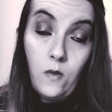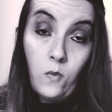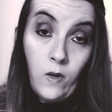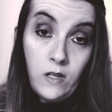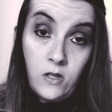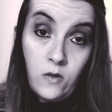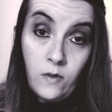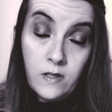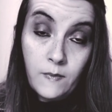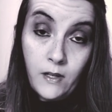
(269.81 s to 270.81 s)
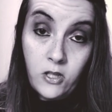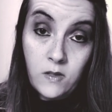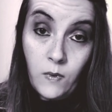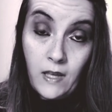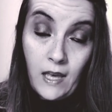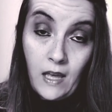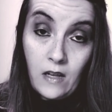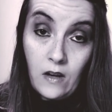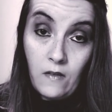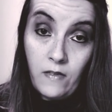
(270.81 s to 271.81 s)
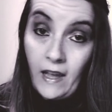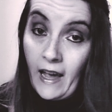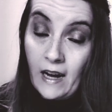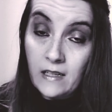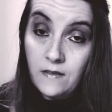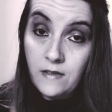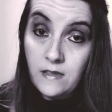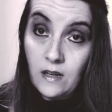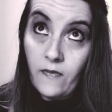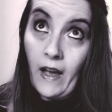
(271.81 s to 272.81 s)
We do as much as we can of the active stuff